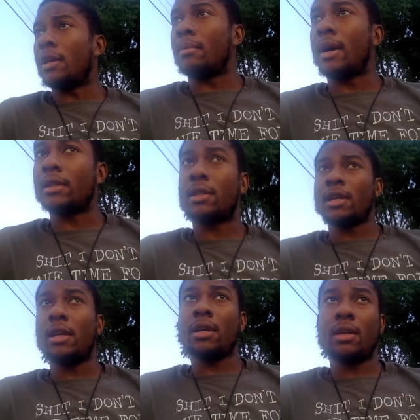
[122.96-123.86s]
Edomite
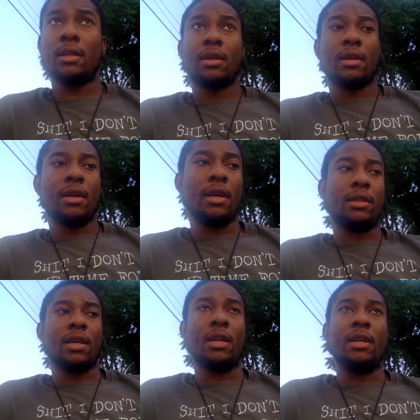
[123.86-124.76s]
said, he
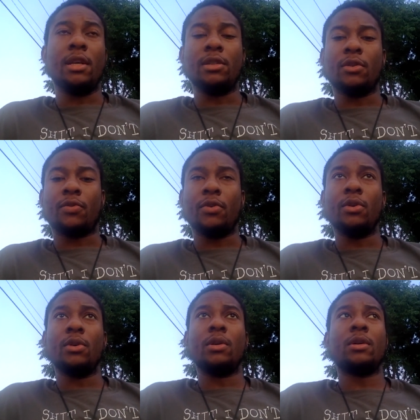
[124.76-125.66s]
said diesel
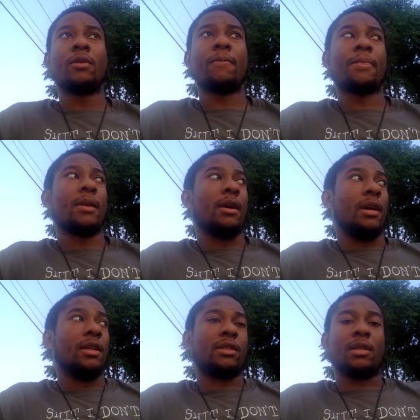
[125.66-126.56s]
fuel
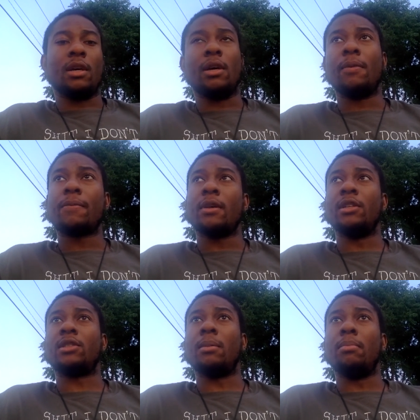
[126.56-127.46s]
is the
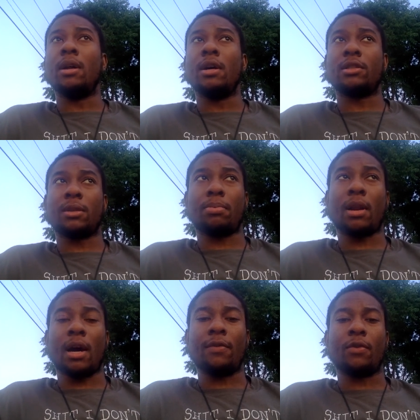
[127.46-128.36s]
blood
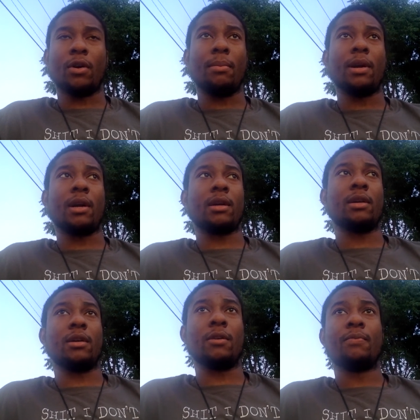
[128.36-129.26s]
supply for
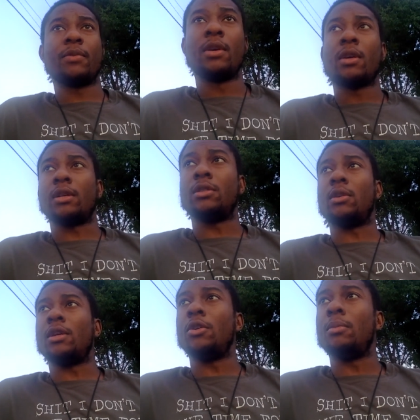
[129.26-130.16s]
America. It's
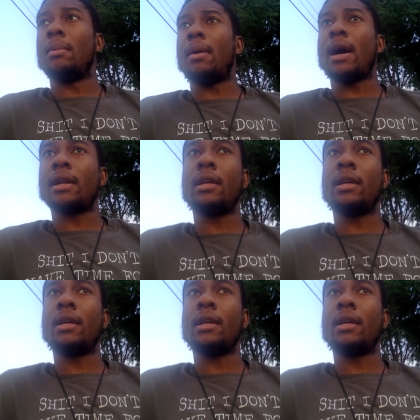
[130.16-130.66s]
in the human body.